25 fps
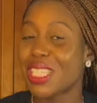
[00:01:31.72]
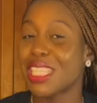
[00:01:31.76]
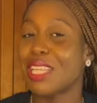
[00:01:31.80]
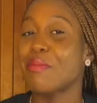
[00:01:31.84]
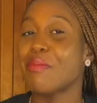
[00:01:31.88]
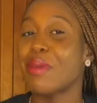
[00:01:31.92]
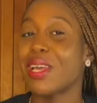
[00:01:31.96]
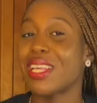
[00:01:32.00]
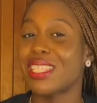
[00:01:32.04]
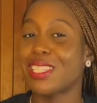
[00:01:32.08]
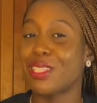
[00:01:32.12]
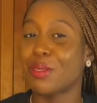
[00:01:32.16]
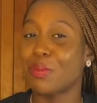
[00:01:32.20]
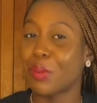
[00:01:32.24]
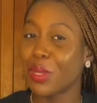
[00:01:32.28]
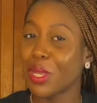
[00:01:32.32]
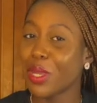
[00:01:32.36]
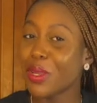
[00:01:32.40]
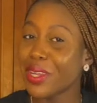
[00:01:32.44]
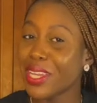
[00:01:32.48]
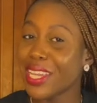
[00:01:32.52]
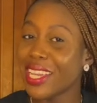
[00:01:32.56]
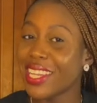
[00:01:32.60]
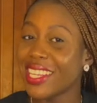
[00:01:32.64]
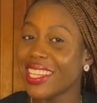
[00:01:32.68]
in my
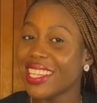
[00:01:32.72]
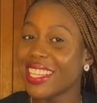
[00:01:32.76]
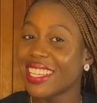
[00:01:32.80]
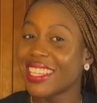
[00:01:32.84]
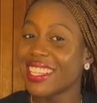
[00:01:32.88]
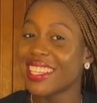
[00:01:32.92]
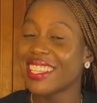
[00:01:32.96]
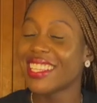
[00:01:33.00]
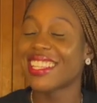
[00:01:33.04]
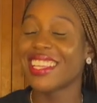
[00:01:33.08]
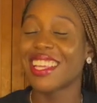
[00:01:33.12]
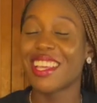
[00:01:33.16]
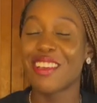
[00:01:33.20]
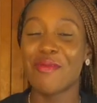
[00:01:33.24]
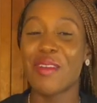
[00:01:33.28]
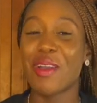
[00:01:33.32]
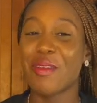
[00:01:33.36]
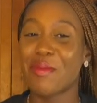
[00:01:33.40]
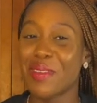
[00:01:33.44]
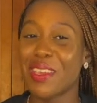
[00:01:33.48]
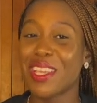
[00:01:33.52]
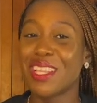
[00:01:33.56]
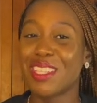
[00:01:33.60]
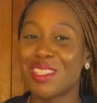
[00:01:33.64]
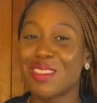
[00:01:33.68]
spirit. Am I
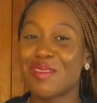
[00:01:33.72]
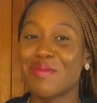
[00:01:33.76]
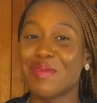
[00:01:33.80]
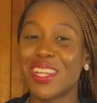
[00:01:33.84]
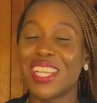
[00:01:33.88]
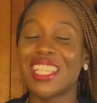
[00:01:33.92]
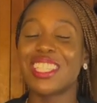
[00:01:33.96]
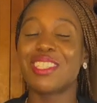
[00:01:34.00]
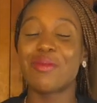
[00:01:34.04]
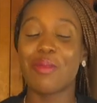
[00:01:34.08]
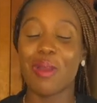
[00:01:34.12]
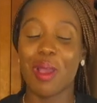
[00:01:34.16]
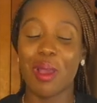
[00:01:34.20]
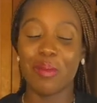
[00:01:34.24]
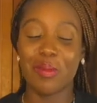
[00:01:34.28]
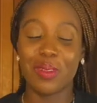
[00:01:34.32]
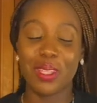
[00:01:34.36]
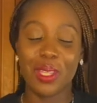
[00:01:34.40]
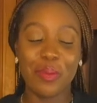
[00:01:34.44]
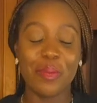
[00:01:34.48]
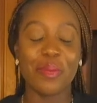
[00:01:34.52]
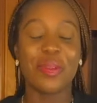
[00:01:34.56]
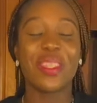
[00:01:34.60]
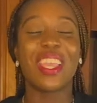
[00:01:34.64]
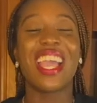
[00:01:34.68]
being too much?
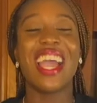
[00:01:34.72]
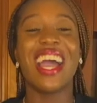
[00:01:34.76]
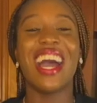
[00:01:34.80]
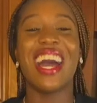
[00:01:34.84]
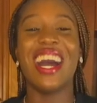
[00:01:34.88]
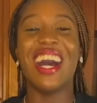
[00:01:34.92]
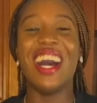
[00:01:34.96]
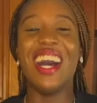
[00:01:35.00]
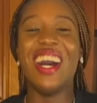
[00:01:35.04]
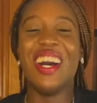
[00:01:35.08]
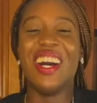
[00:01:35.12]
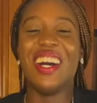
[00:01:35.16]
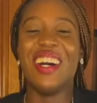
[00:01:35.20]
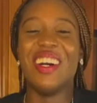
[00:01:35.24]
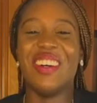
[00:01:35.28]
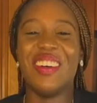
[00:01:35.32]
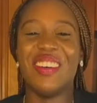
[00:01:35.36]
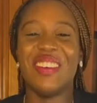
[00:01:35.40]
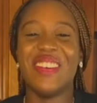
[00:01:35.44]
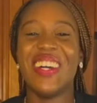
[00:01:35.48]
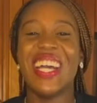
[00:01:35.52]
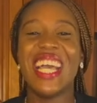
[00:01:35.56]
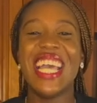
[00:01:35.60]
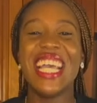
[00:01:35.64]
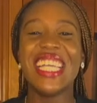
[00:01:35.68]
Probably.
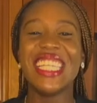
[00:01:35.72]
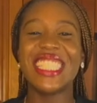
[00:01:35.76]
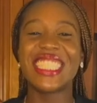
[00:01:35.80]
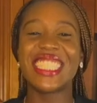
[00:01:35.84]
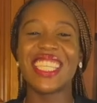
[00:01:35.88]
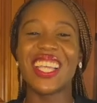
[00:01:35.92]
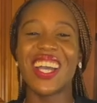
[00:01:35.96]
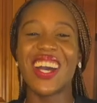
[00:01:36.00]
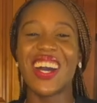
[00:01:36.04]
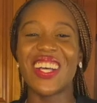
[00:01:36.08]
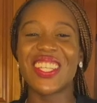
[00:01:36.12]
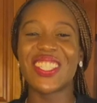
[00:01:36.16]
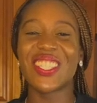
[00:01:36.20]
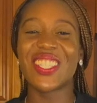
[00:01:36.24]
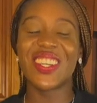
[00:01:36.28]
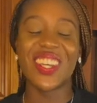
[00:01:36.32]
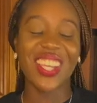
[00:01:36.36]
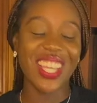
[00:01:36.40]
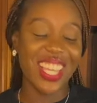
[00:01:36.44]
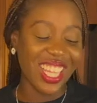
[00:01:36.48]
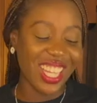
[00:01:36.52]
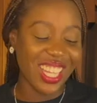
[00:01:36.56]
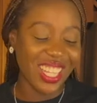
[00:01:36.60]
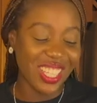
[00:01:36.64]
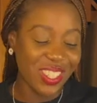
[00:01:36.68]
She also
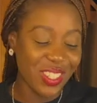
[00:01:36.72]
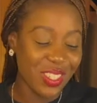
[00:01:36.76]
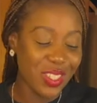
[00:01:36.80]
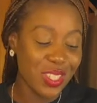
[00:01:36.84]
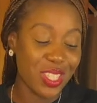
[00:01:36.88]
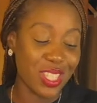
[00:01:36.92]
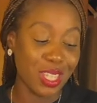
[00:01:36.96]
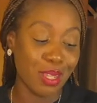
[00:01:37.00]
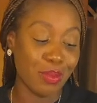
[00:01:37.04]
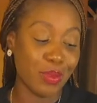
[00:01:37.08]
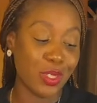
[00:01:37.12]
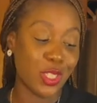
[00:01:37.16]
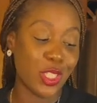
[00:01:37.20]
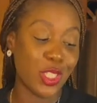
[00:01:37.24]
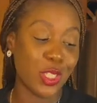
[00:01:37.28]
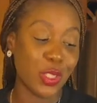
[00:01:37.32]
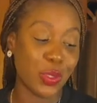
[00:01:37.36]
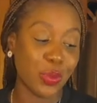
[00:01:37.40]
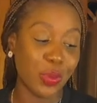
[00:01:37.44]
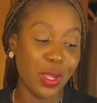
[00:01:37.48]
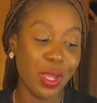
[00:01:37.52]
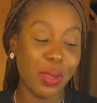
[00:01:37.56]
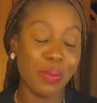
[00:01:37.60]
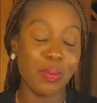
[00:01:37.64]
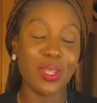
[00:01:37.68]
includes some
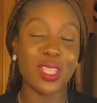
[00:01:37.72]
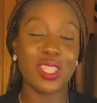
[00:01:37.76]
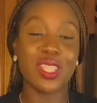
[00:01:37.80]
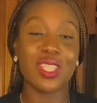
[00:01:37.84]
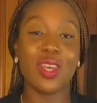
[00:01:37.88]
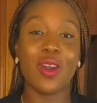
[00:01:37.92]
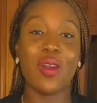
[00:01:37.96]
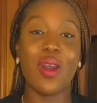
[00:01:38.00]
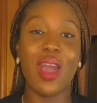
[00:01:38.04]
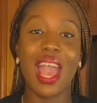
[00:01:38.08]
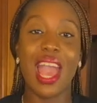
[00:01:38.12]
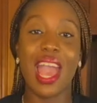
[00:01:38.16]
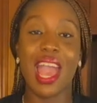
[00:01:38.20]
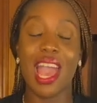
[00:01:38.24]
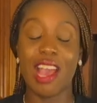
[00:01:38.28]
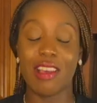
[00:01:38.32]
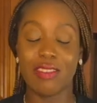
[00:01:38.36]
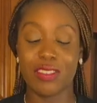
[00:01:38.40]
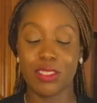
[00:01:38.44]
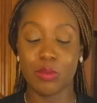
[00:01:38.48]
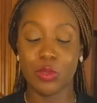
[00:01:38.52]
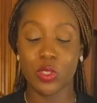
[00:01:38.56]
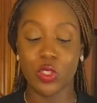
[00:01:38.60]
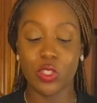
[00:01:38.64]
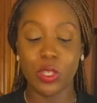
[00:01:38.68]
shrimp, and so I have
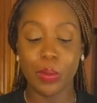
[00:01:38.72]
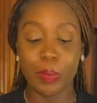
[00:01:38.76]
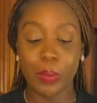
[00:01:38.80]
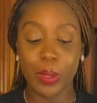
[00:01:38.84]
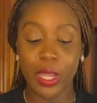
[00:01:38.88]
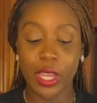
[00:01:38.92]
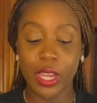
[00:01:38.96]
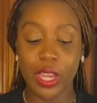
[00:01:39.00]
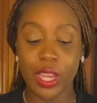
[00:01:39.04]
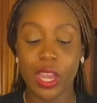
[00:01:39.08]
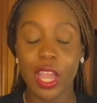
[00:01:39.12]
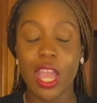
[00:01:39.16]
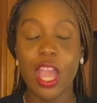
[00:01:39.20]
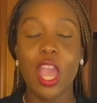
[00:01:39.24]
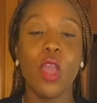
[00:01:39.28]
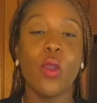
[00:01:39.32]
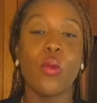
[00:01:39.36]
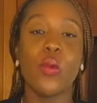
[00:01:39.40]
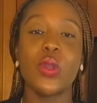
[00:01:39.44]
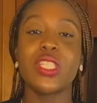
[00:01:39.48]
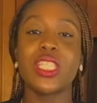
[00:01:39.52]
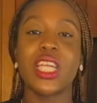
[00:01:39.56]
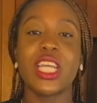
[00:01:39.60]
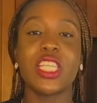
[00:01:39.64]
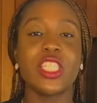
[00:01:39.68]
some shrimp here,
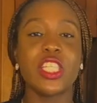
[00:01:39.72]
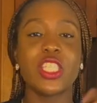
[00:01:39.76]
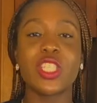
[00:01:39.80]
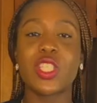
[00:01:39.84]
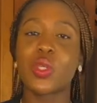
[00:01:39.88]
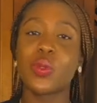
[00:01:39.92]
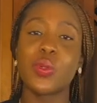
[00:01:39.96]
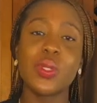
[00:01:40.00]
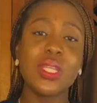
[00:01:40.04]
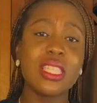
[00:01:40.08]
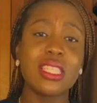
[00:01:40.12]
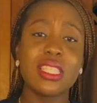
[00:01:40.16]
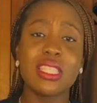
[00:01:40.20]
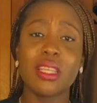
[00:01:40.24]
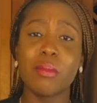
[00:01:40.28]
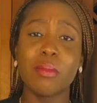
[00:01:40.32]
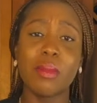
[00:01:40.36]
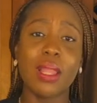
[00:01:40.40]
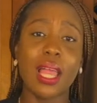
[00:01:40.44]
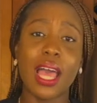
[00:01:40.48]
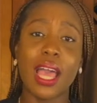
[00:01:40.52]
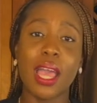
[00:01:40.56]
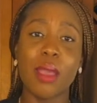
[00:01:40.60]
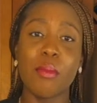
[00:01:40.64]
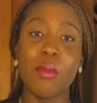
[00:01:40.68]
which I just squeezed some
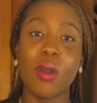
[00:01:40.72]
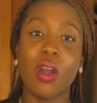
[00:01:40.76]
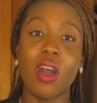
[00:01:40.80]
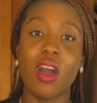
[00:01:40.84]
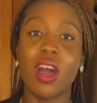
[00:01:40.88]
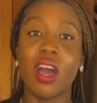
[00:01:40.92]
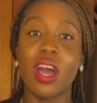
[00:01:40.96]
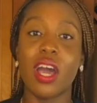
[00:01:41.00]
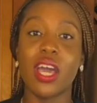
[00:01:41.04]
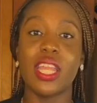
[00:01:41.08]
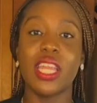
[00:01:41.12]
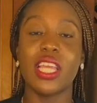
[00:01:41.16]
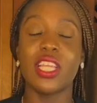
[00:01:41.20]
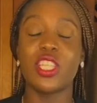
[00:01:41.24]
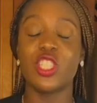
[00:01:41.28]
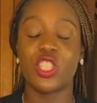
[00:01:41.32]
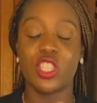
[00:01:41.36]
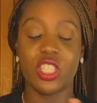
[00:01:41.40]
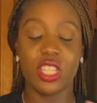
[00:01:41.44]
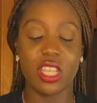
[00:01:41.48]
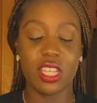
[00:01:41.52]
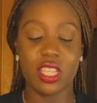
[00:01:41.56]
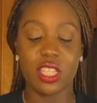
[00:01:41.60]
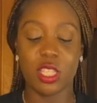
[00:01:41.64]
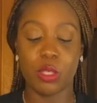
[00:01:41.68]
lime on and
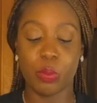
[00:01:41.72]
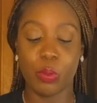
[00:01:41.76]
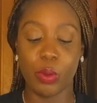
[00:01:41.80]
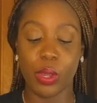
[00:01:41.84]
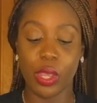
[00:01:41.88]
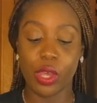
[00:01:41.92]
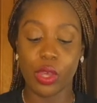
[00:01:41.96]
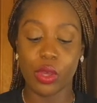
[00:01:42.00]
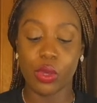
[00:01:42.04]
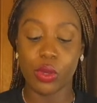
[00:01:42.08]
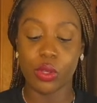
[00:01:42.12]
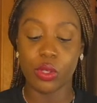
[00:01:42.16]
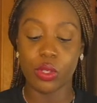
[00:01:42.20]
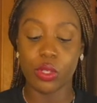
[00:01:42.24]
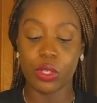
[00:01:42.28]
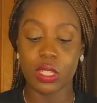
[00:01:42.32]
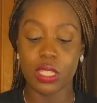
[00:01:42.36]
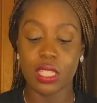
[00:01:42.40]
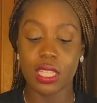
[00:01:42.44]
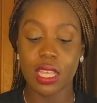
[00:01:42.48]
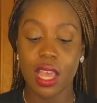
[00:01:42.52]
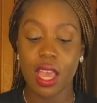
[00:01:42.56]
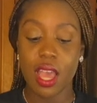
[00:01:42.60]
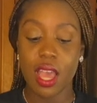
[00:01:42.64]
just sprinkled